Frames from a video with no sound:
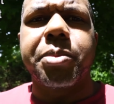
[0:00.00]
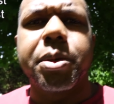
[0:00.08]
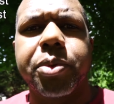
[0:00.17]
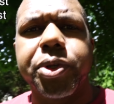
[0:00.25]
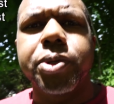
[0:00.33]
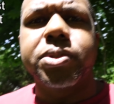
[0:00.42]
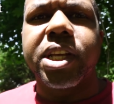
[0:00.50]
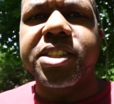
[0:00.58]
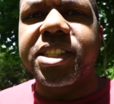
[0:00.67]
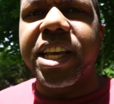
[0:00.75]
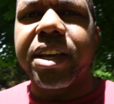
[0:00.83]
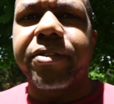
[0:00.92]
people use, and
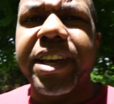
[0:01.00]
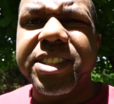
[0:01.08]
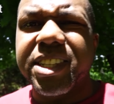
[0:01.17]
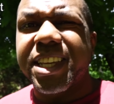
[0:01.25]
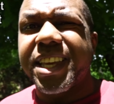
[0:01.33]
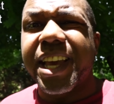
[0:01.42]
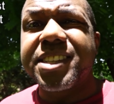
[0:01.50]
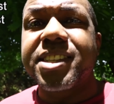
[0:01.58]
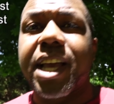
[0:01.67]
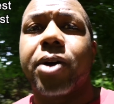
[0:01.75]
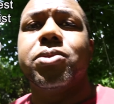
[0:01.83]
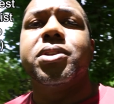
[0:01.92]
that's take advantage of the guest
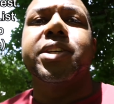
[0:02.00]
count